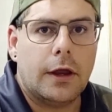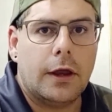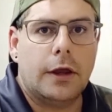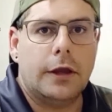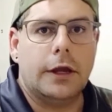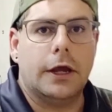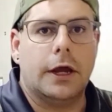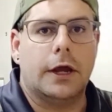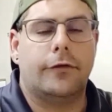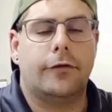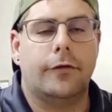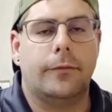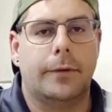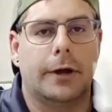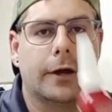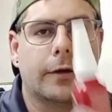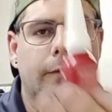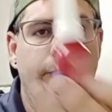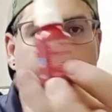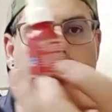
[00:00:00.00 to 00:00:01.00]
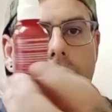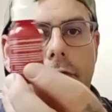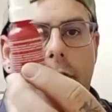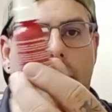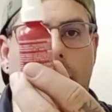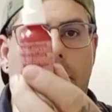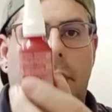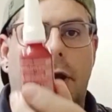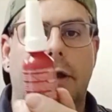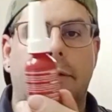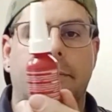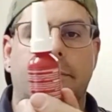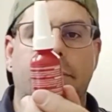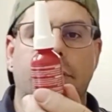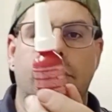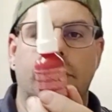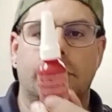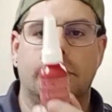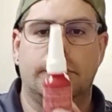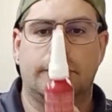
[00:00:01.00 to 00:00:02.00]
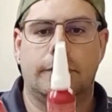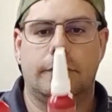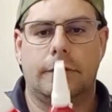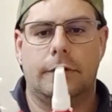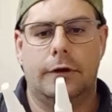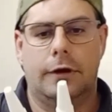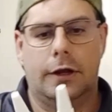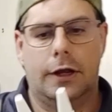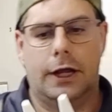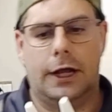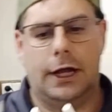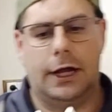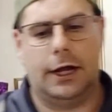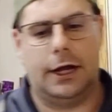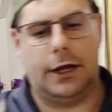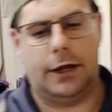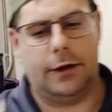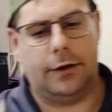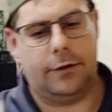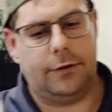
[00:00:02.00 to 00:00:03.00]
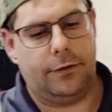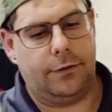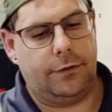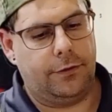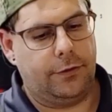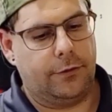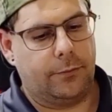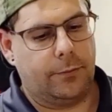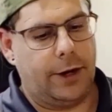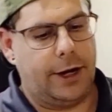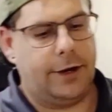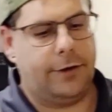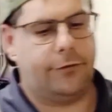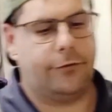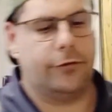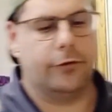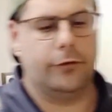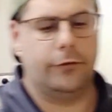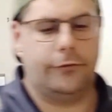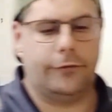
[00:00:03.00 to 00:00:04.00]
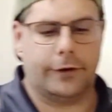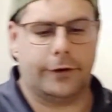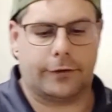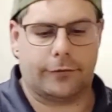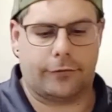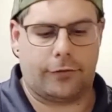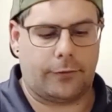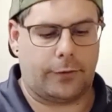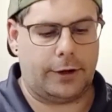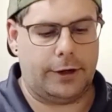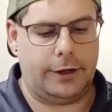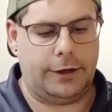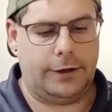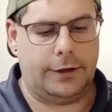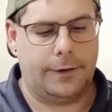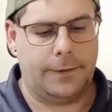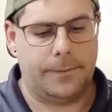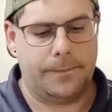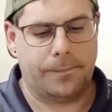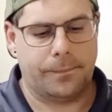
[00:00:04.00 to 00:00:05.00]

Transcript: Yeah, it's in backwards. So the red and blue, the red 263,